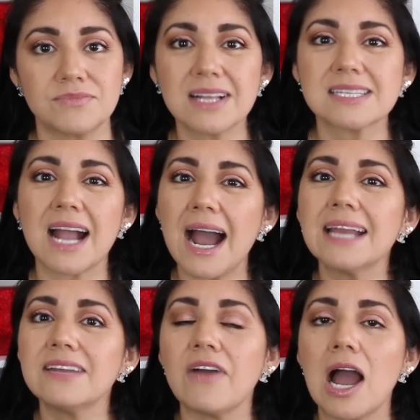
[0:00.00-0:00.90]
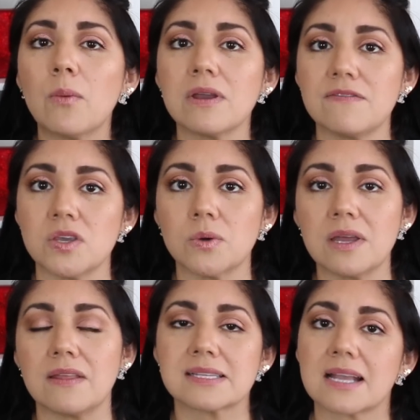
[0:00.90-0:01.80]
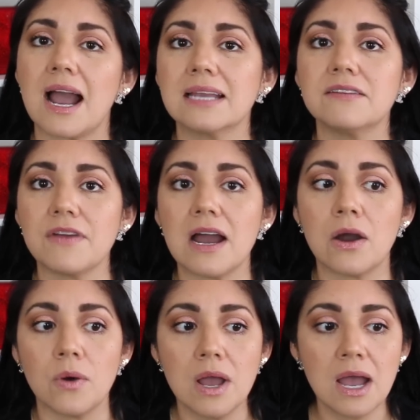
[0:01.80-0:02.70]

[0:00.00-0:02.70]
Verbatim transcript: That's kind of how I view it and that's kind of how